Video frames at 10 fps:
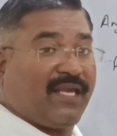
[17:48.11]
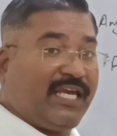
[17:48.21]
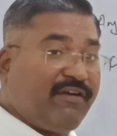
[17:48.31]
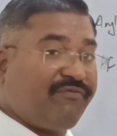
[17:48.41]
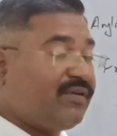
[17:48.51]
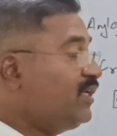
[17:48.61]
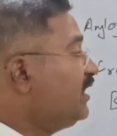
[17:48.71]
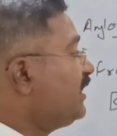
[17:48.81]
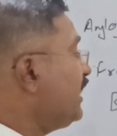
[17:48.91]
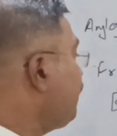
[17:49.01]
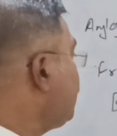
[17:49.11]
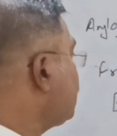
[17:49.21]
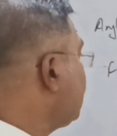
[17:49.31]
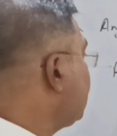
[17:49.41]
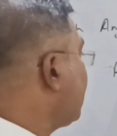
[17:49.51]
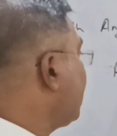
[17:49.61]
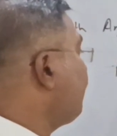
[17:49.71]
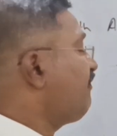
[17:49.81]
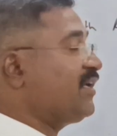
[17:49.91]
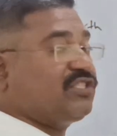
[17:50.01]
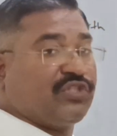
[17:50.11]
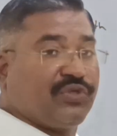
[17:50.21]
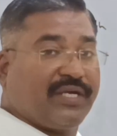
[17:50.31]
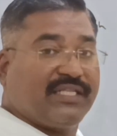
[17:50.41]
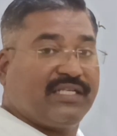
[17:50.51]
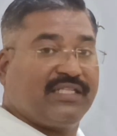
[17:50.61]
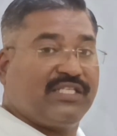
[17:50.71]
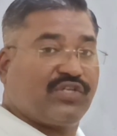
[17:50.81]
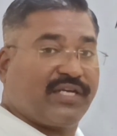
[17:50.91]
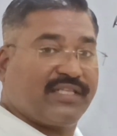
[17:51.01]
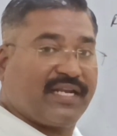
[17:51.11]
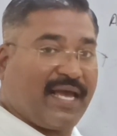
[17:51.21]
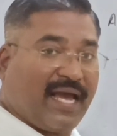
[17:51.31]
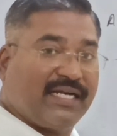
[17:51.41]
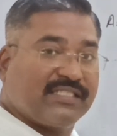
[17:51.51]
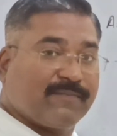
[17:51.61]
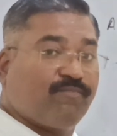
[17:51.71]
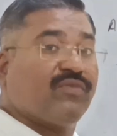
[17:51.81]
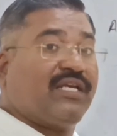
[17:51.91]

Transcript: if Tipu Sultan and French together they join their hands,